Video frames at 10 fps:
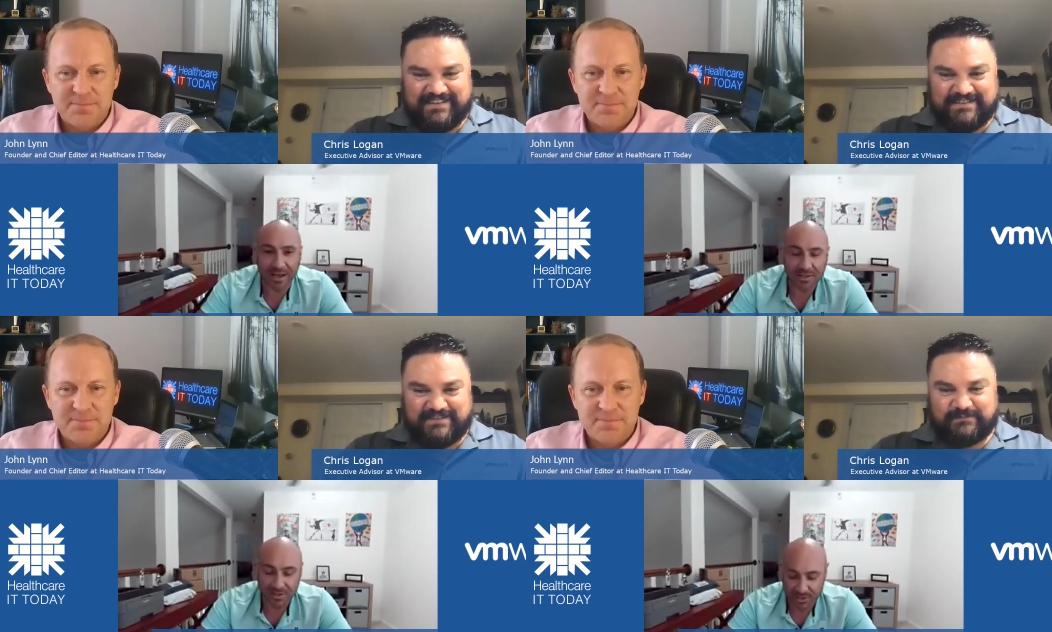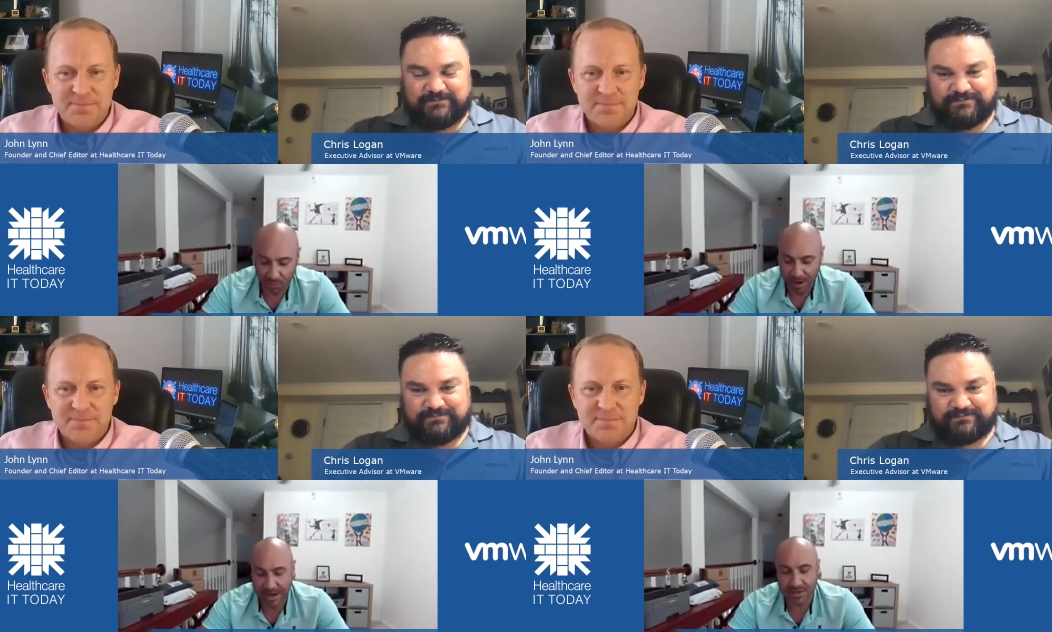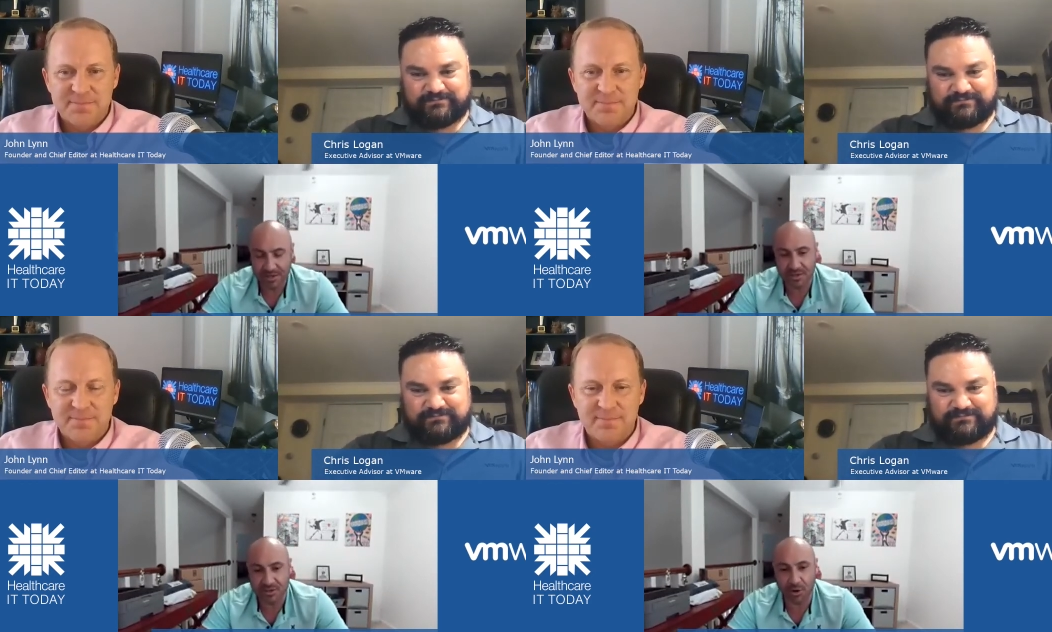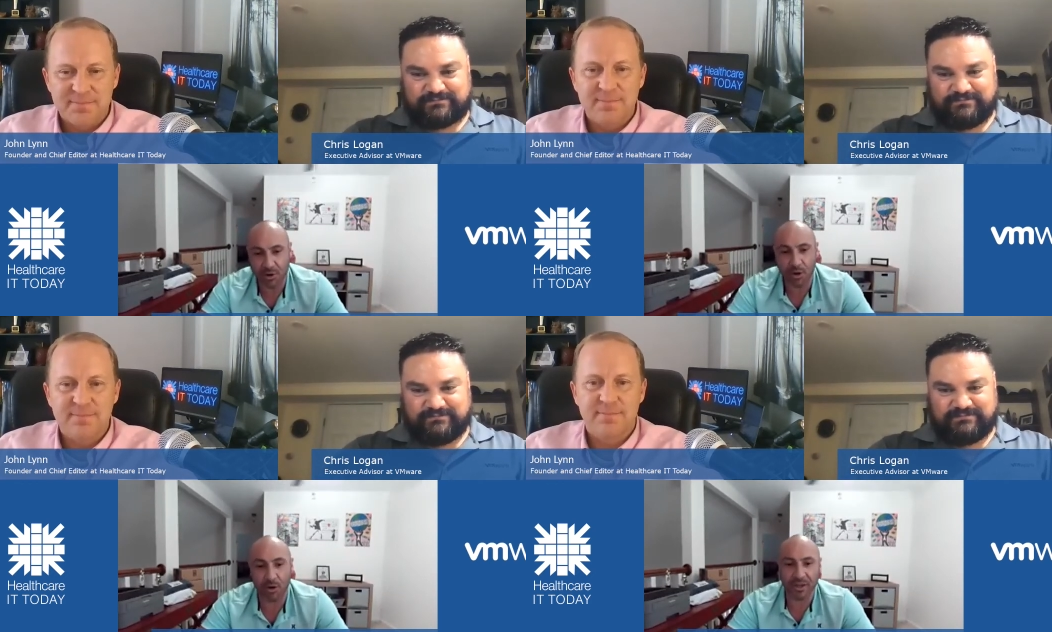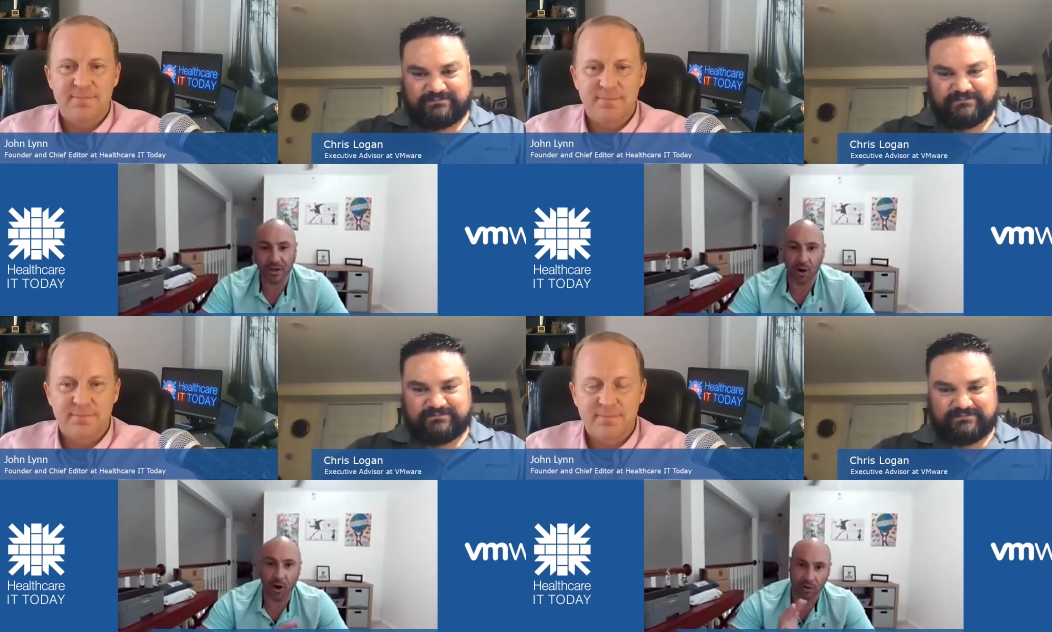Speaker 1: is PACS. So PACS is
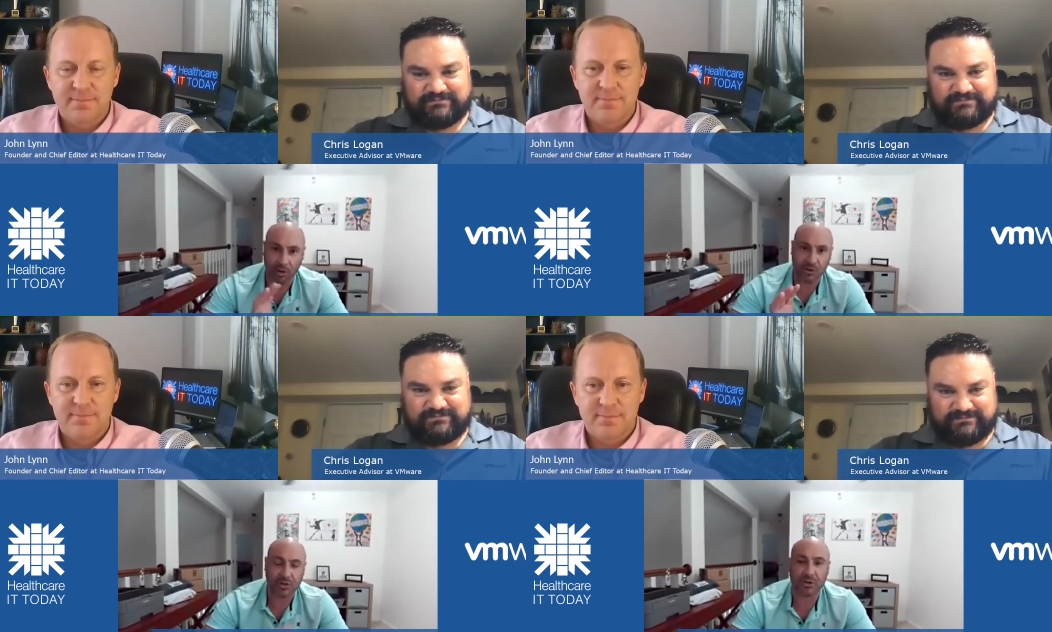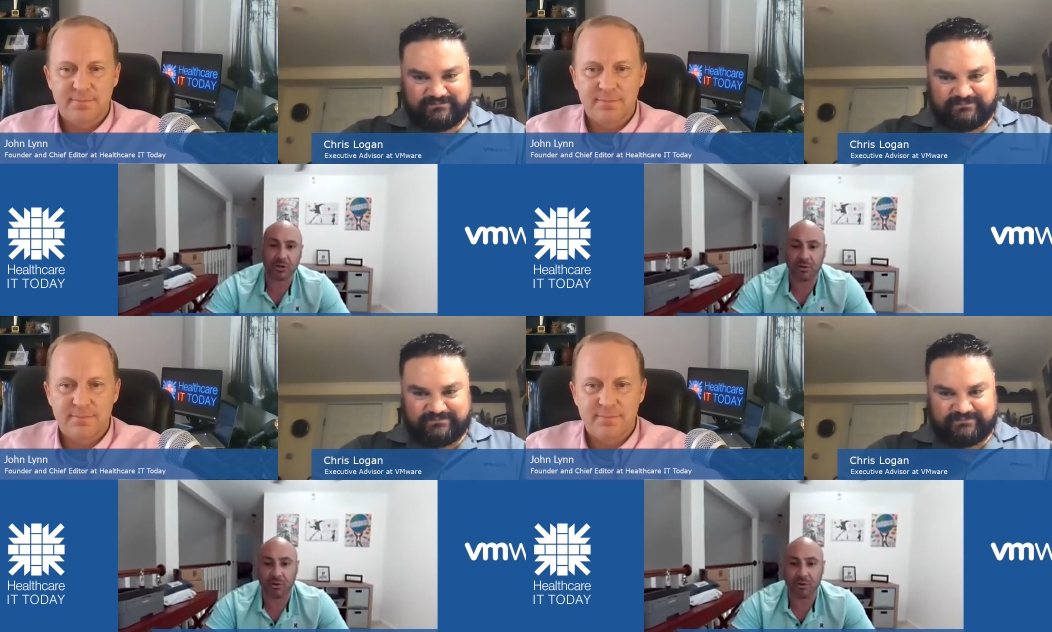all the ologies,